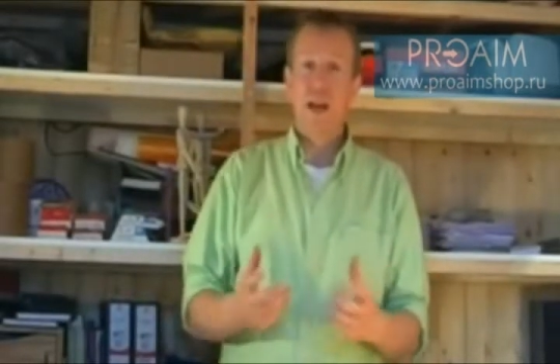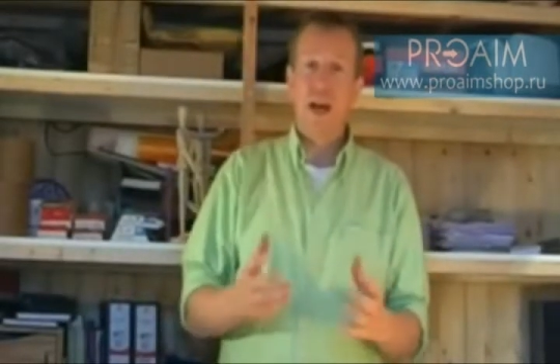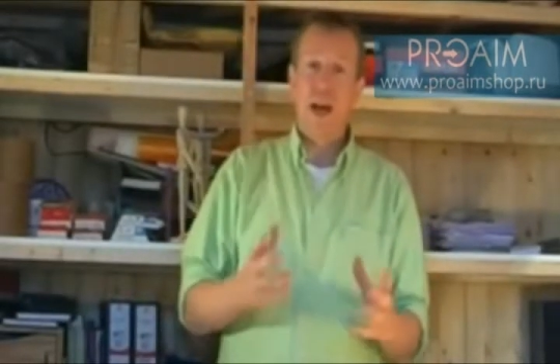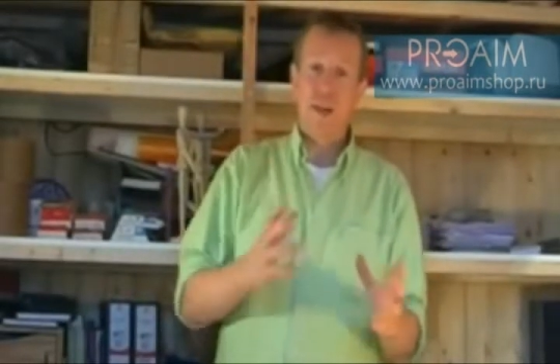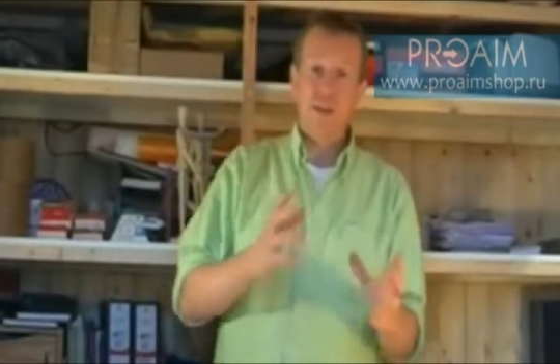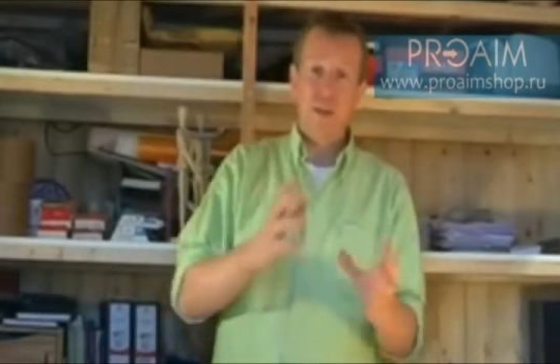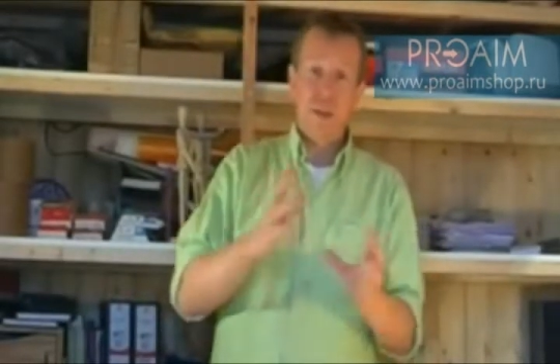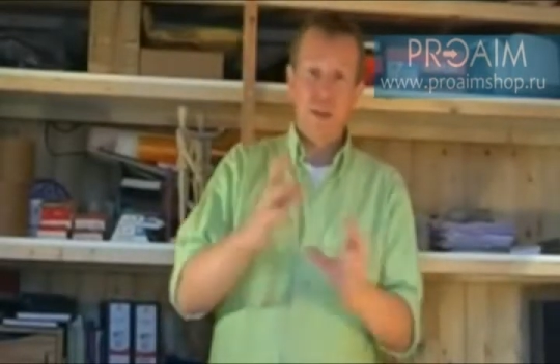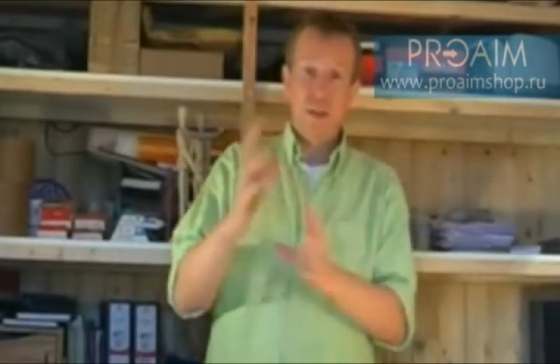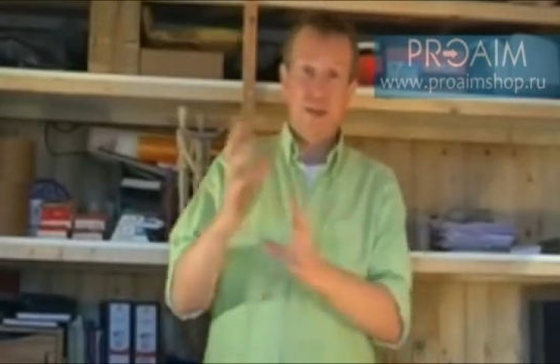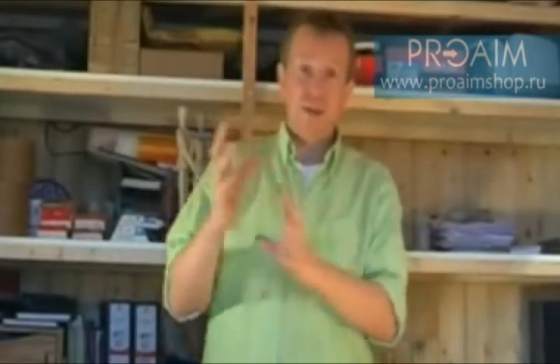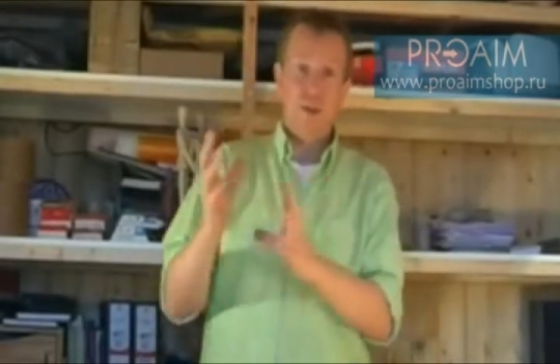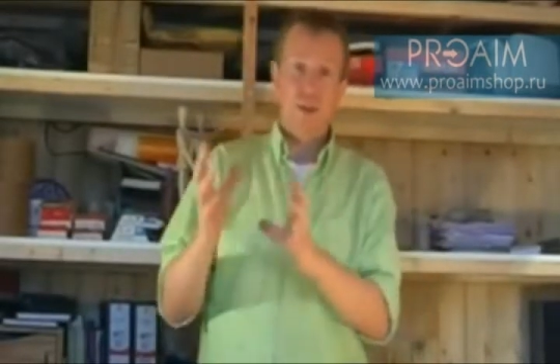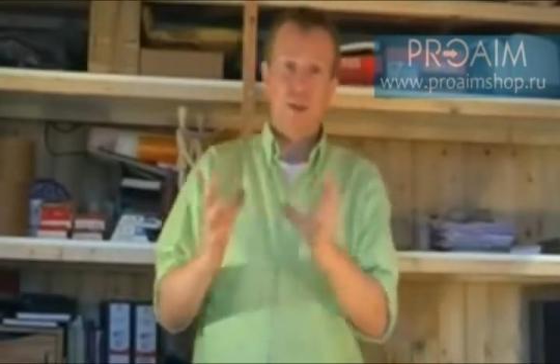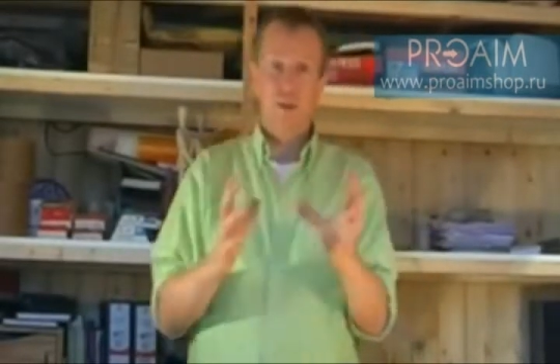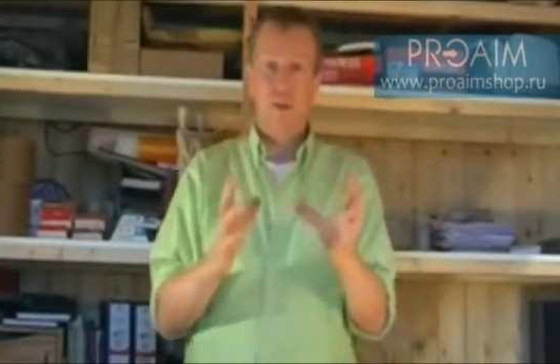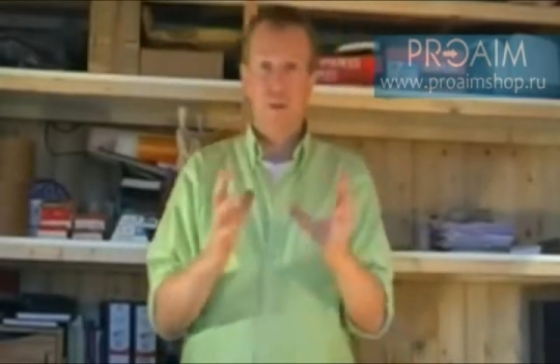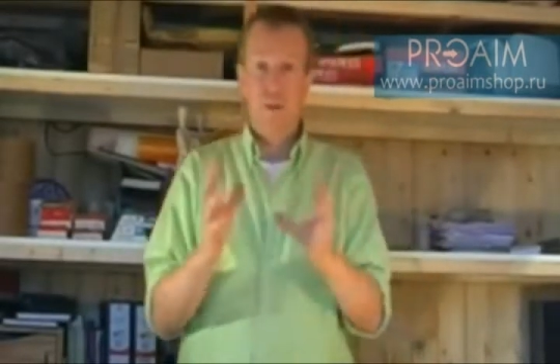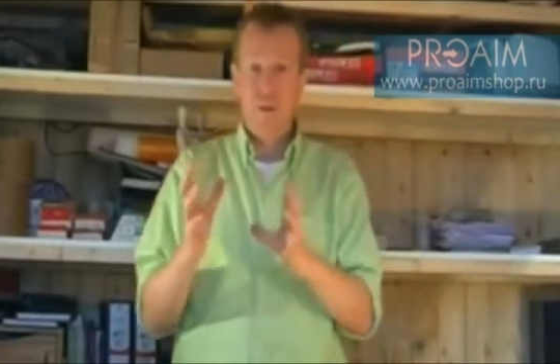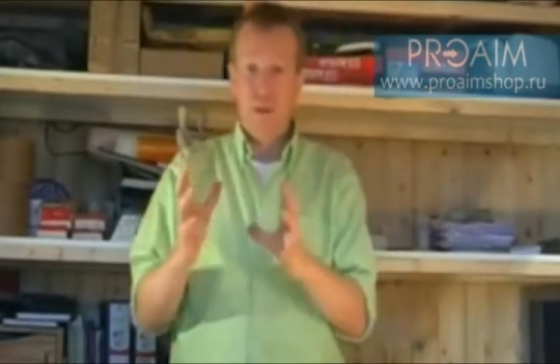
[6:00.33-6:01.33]
you have to
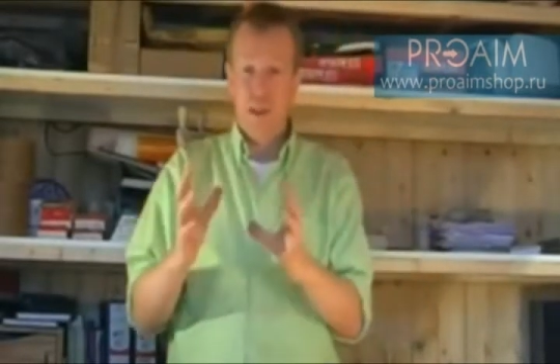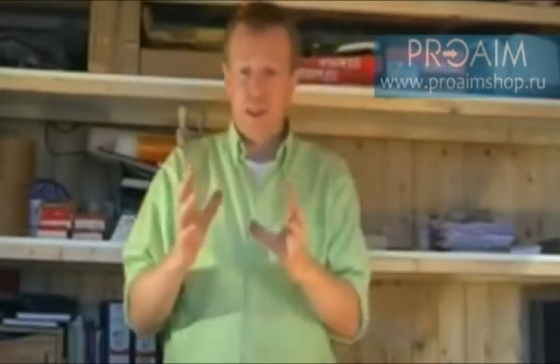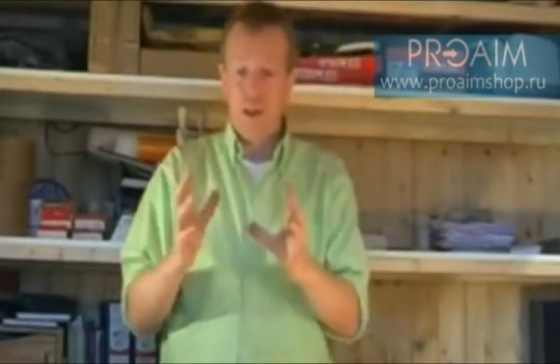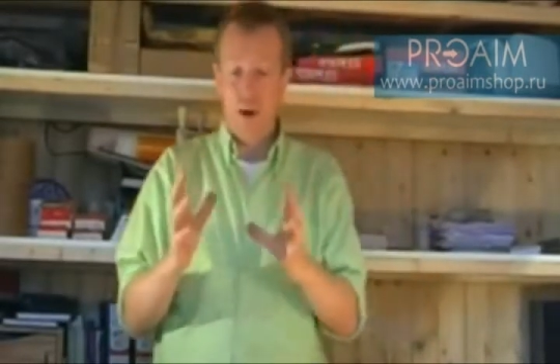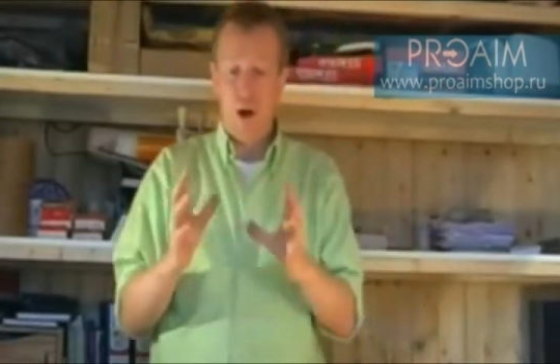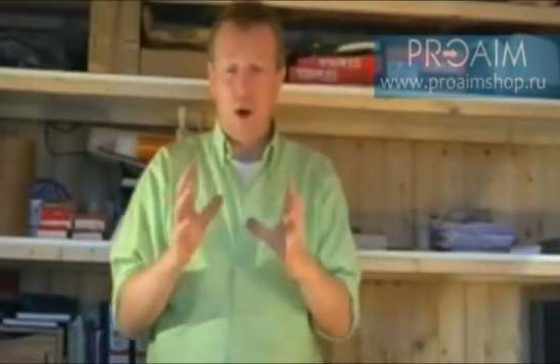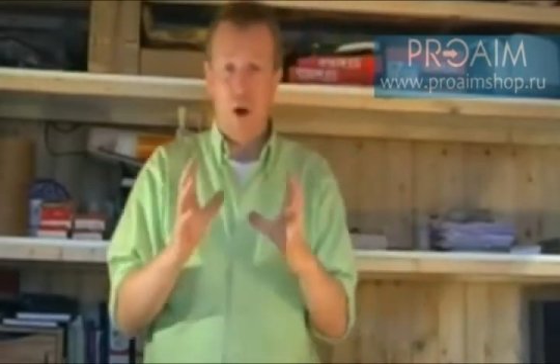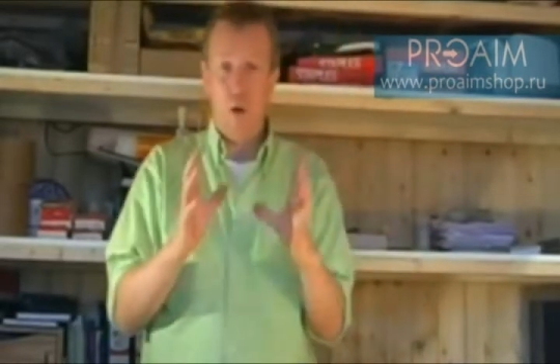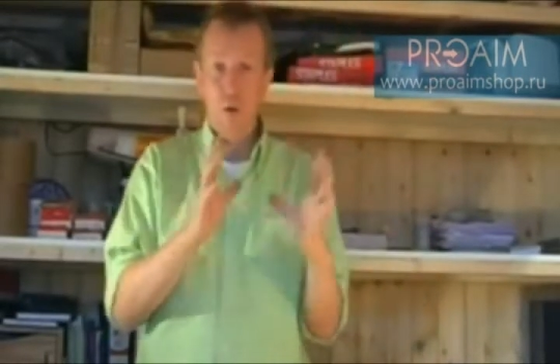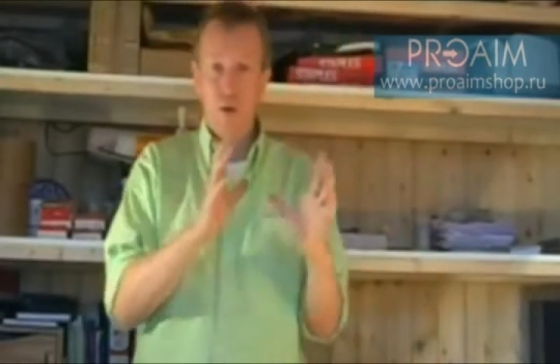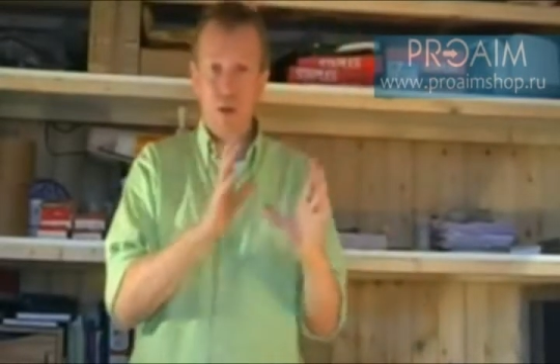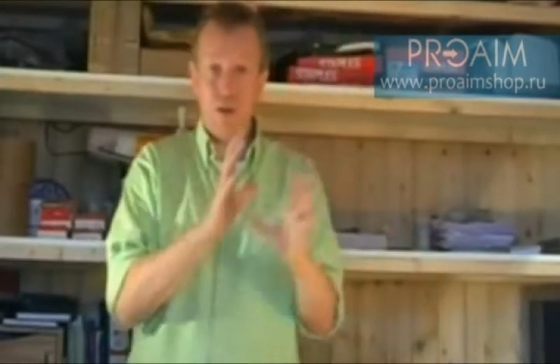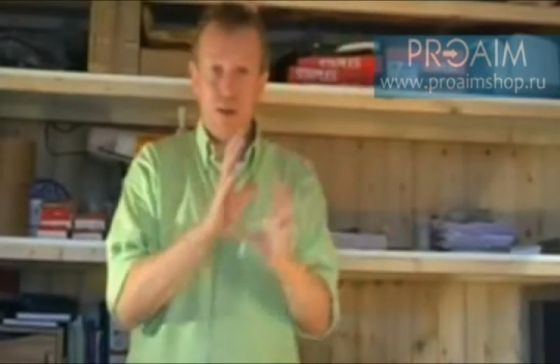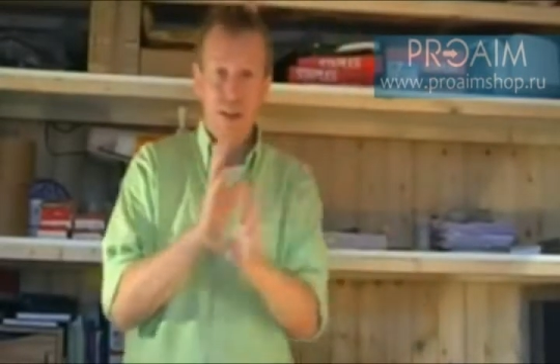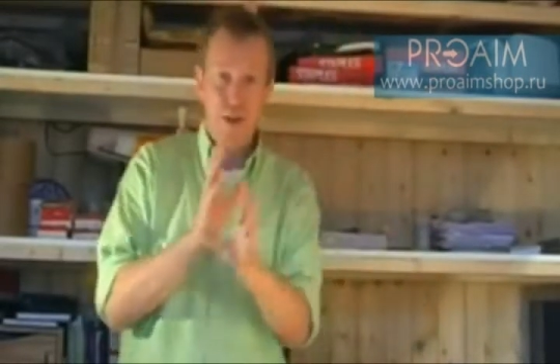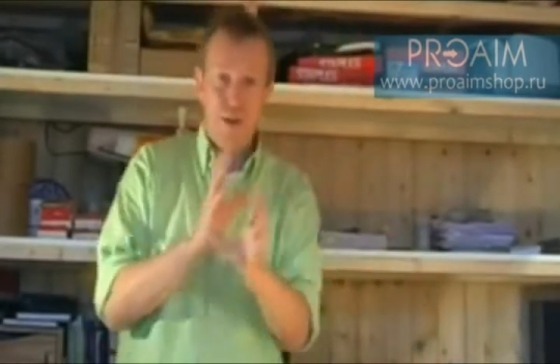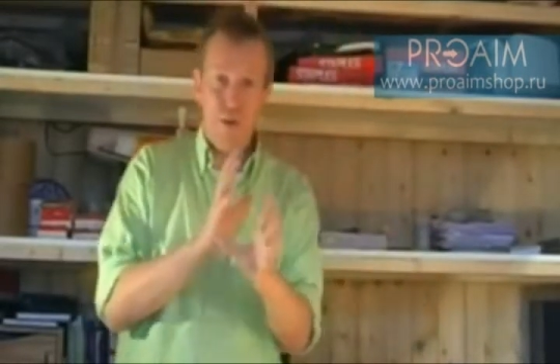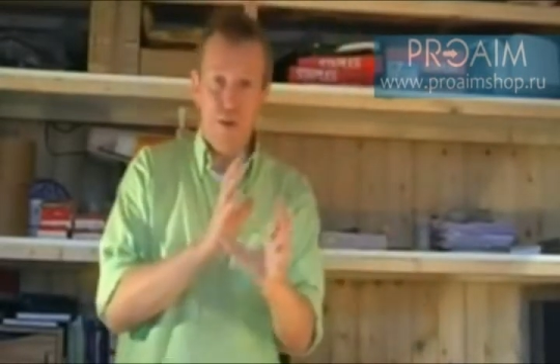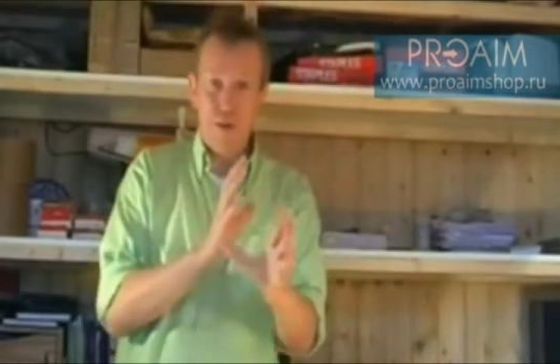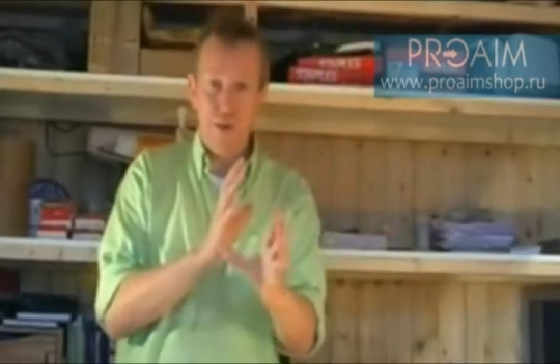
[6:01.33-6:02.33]
sort of, you know, hold
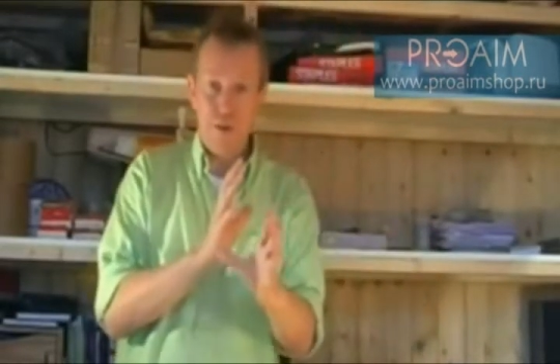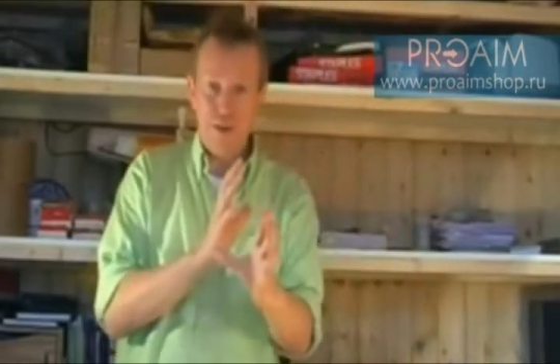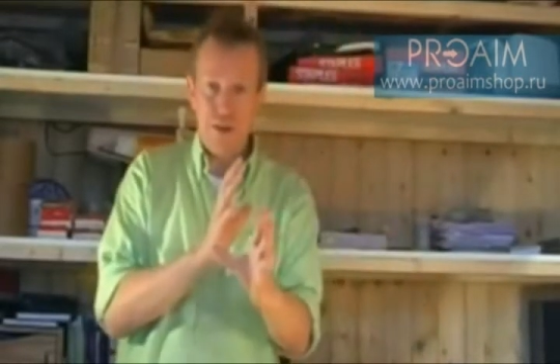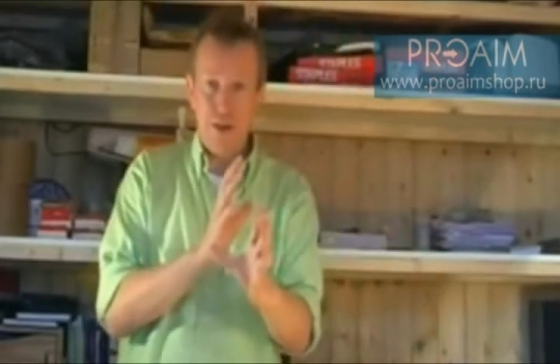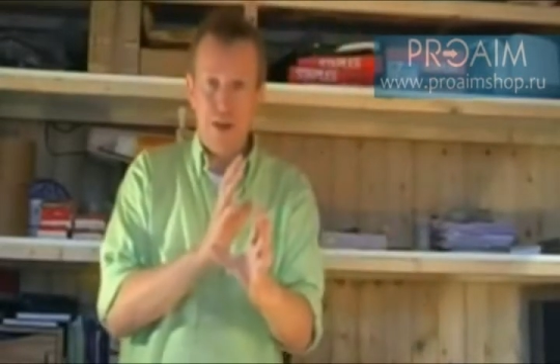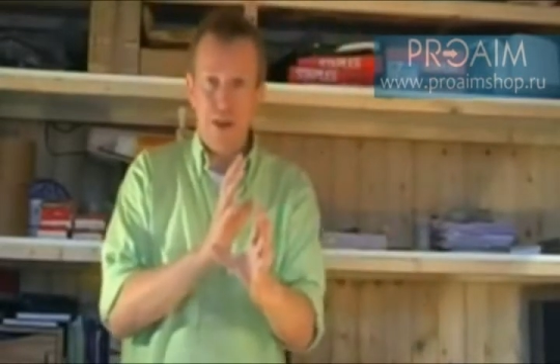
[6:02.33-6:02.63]
yourself